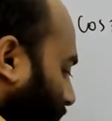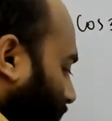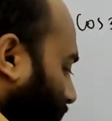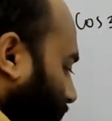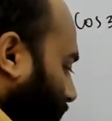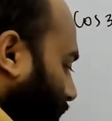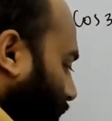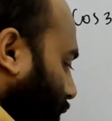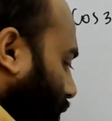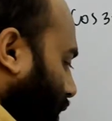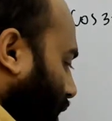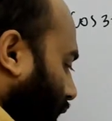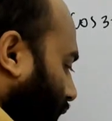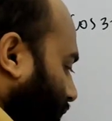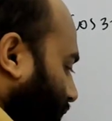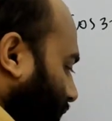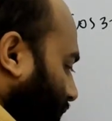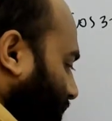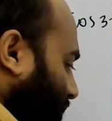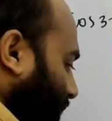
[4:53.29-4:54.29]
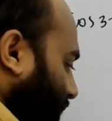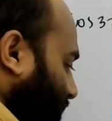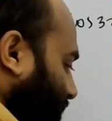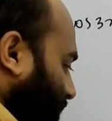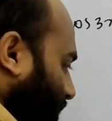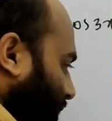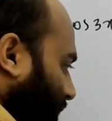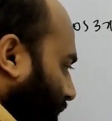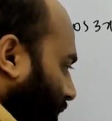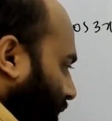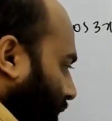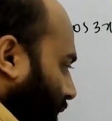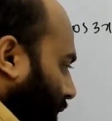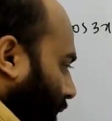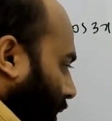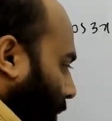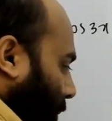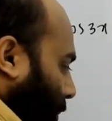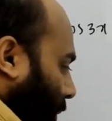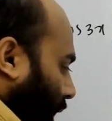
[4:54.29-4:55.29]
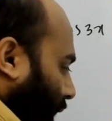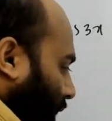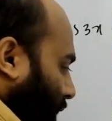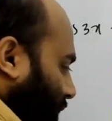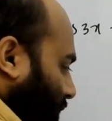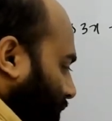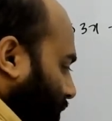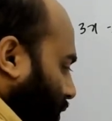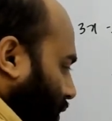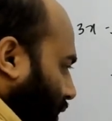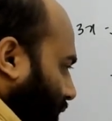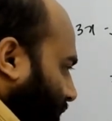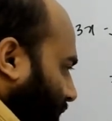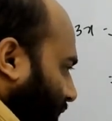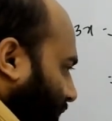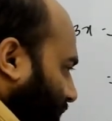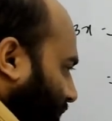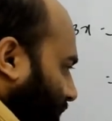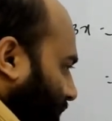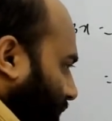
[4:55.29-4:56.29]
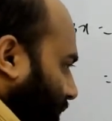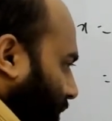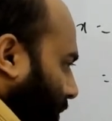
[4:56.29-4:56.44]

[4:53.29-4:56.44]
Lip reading: you got the result. Minus cos x